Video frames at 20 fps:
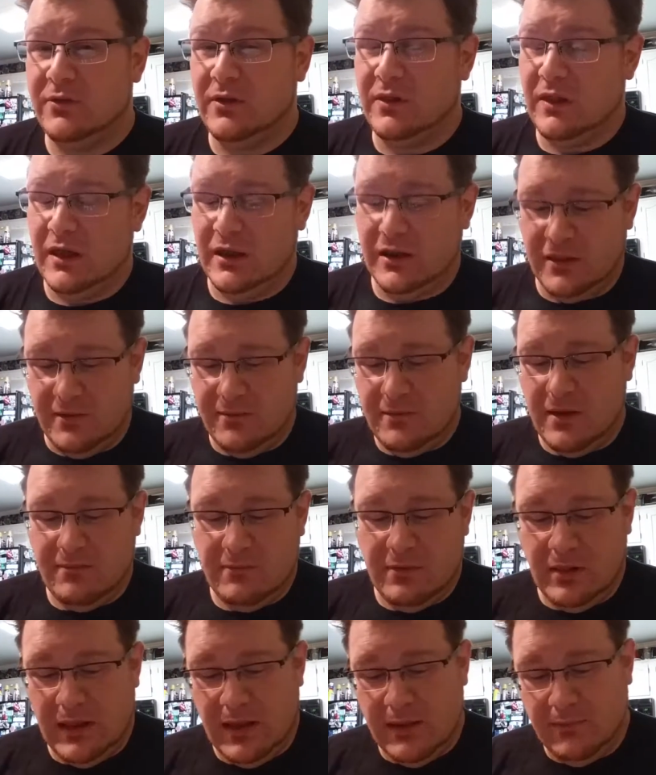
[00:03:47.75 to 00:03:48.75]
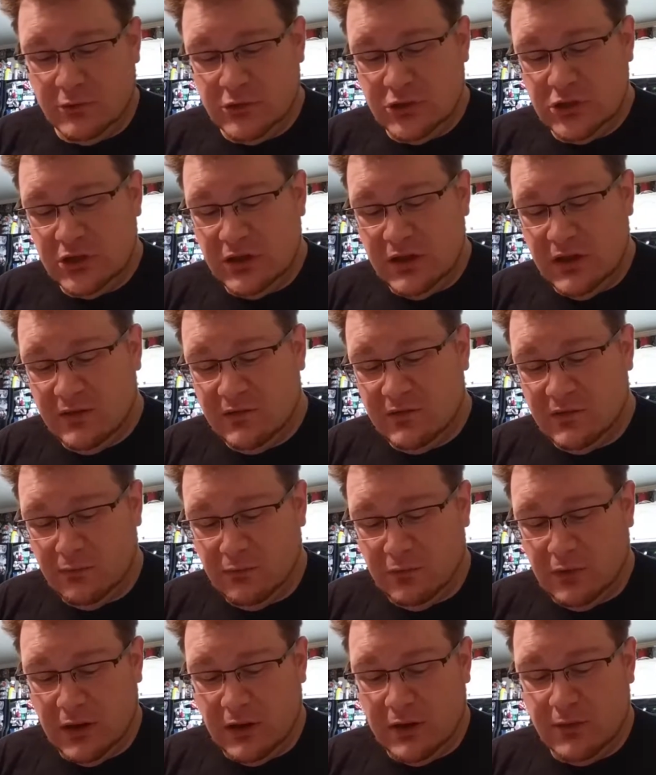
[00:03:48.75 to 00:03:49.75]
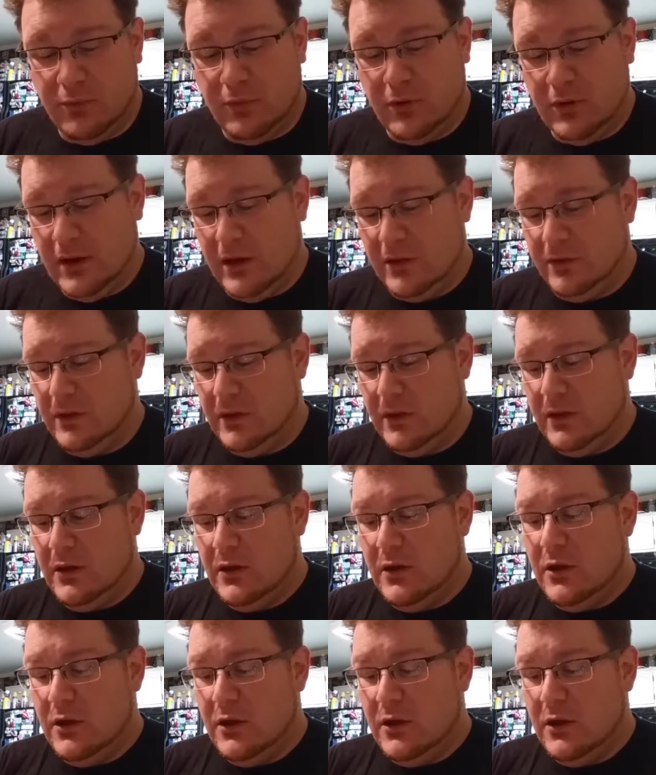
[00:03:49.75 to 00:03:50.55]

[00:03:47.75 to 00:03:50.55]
a lot of them have been labeled chinense. I would like to point out that